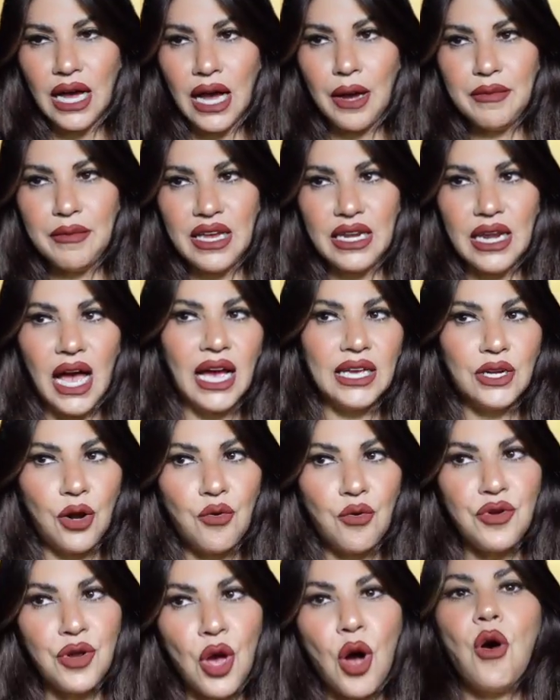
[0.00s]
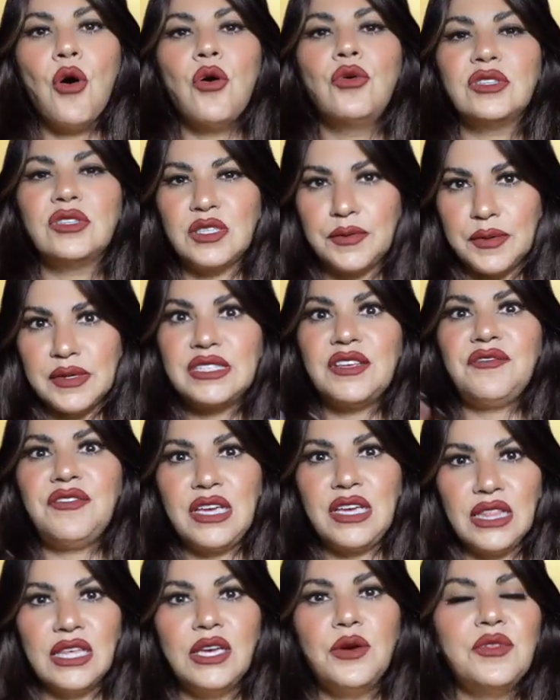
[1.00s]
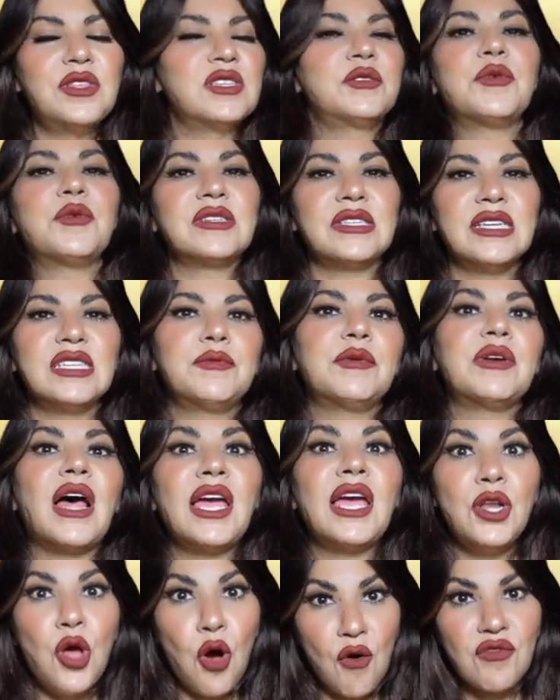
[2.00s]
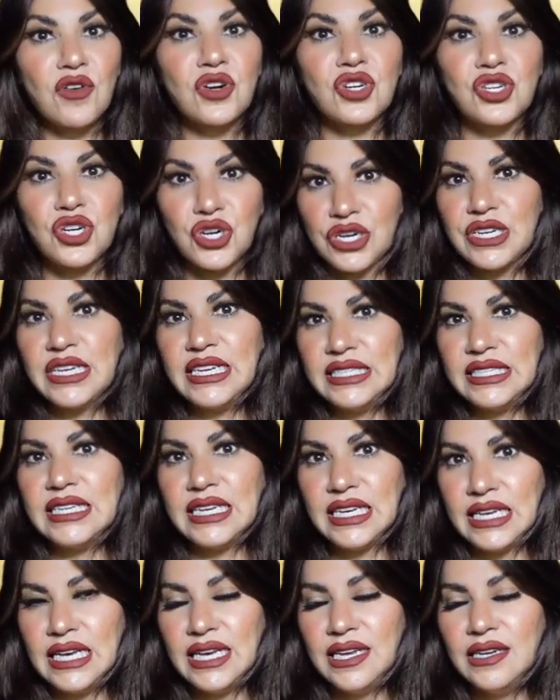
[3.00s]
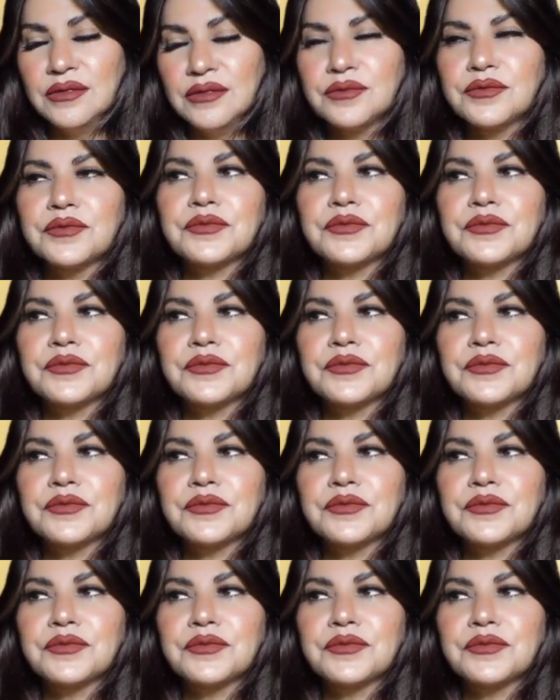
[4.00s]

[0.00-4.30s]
I mean, I don't know specifically who this person is, but I know for sure he did.